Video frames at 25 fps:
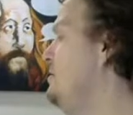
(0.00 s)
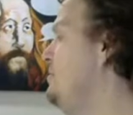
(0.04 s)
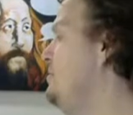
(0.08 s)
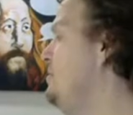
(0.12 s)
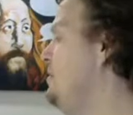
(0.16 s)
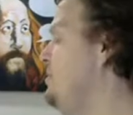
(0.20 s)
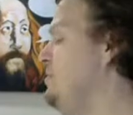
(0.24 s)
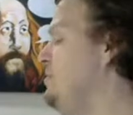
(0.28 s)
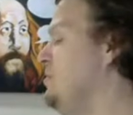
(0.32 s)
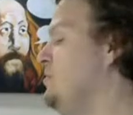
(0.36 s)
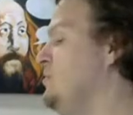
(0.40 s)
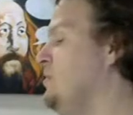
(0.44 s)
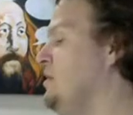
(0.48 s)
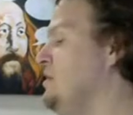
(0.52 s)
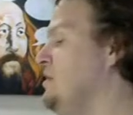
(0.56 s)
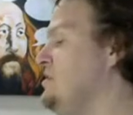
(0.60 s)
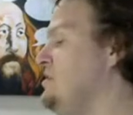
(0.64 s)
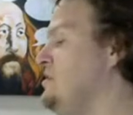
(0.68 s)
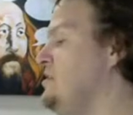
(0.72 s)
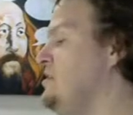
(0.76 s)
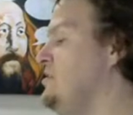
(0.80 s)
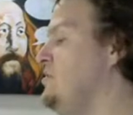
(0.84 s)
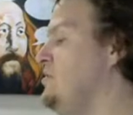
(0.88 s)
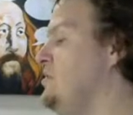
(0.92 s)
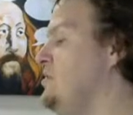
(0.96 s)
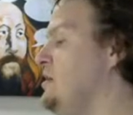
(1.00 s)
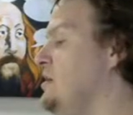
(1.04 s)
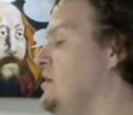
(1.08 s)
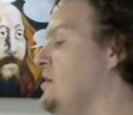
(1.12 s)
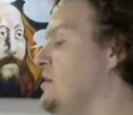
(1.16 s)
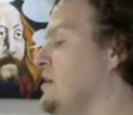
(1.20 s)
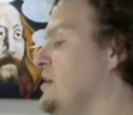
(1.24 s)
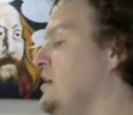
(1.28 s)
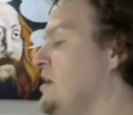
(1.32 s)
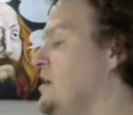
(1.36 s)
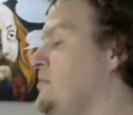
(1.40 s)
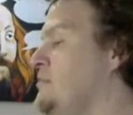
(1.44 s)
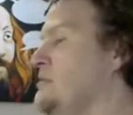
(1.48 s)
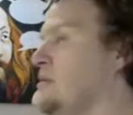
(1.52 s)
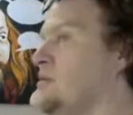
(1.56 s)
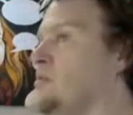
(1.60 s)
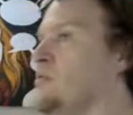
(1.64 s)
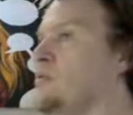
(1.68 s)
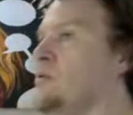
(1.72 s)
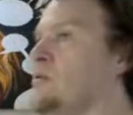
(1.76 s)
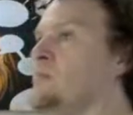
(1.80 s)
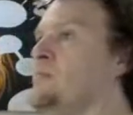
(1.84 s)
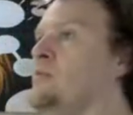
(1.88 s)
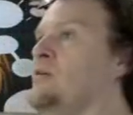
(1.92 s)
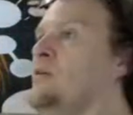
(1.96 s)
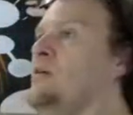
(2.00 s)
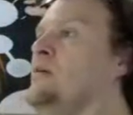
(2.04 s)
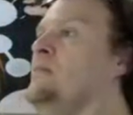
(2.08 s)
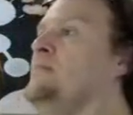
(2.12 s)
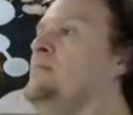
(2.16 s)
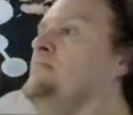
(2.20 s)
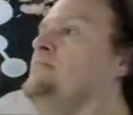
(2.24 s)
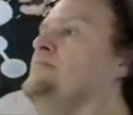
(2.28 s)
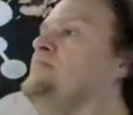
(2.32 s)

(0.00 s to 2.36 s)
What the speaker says: People are watching you do that on camera, Kookaburra.